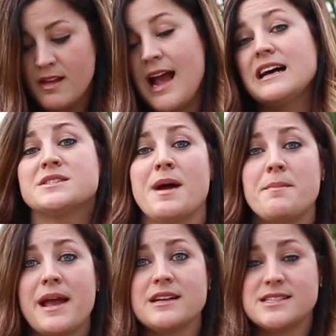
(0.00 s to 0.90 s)
as my
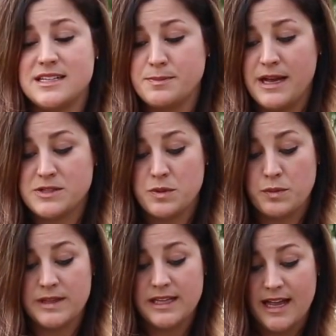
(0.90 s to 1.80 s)
base. These plants will
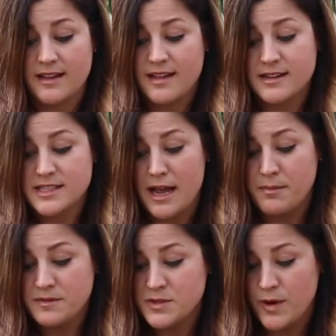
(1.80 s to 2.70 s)
really like that
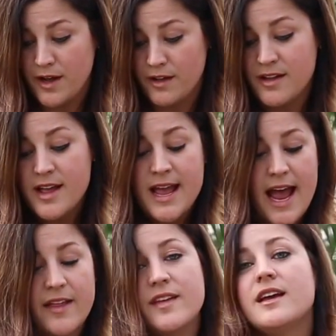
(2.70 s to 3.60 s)
type of soil.
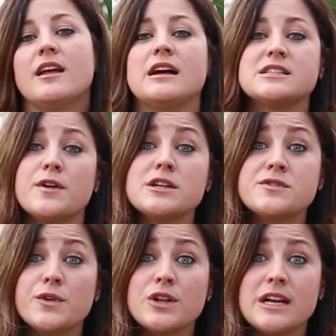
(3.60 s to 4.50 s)
And then as far as
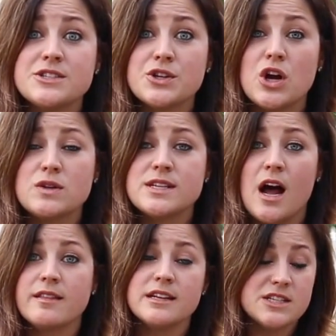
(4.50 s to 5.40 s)
fertilizer goes
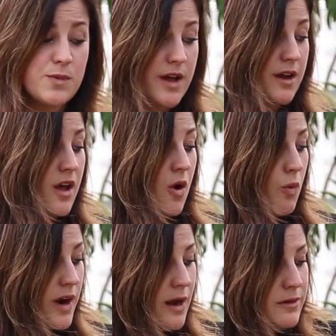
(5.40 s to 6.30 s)
on this one,
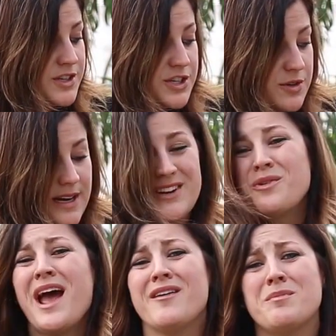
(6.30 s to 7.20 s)
what I would do, and I
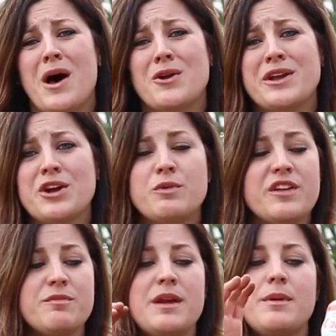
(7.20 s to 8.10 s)
don't have a bottle here
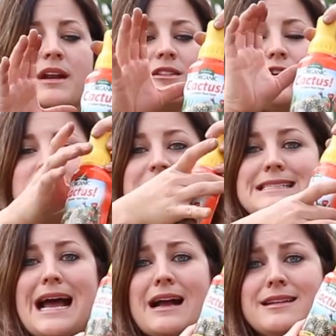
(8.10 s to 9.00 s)
with me, but it looks
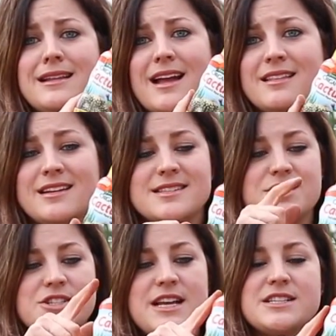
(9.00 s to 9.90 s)
exactly like this.
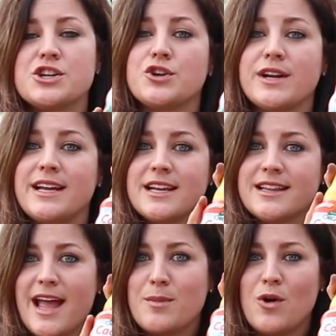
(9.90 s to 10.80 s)
It just has a
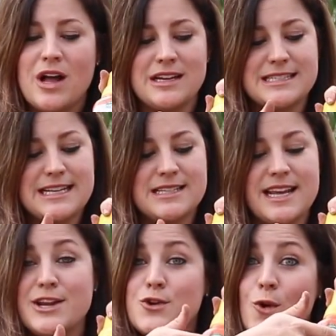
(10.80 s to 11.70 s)
green label and it says
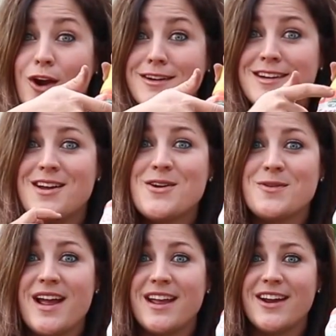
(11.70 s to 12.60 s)
indoor
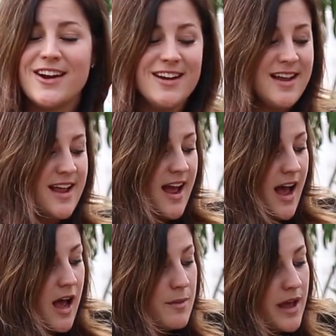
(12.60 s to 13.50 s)
right here.
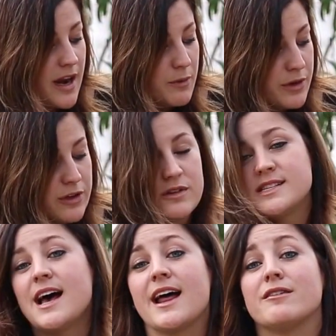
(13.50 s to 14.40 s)
And I would use
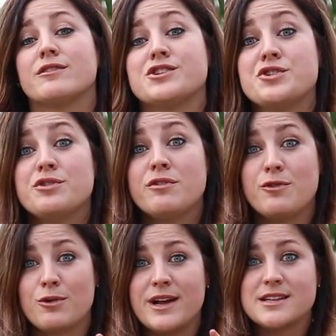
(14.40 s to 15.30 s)
that every 2 to
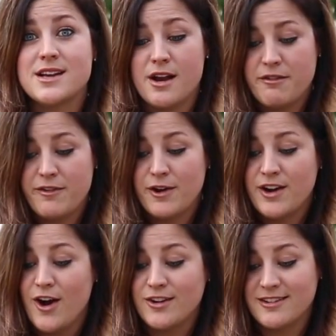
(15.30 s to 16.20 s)
4 weeks on a
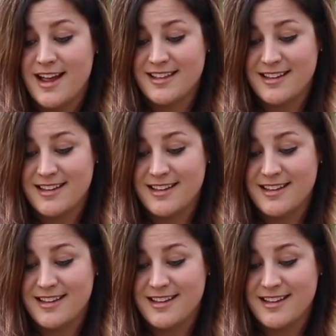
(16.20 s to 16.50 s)
fairy garden like